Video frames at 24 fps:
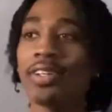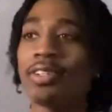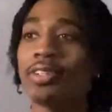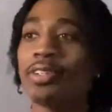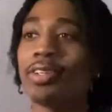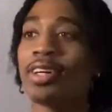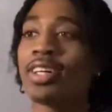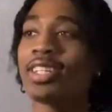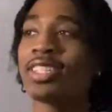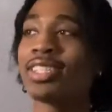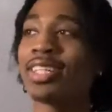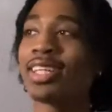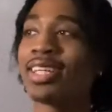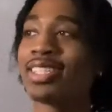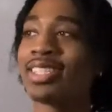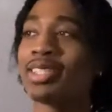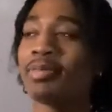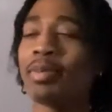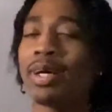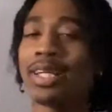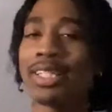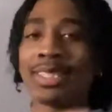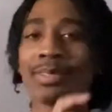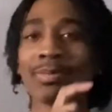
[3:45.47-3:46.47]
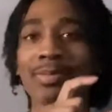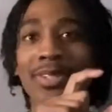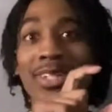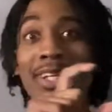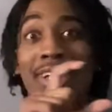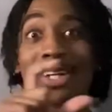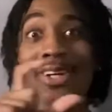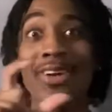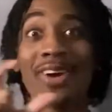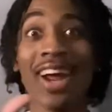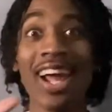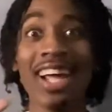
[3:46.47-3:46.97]
you know what I'm saying? Talking about some
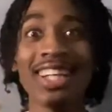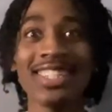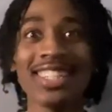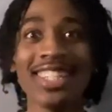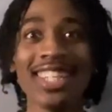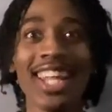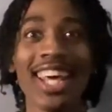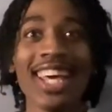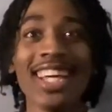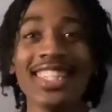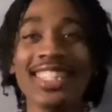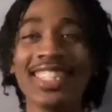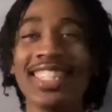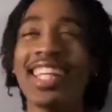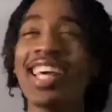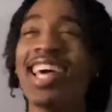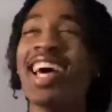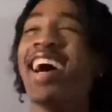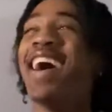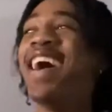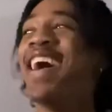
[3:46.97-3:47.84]
congratulations.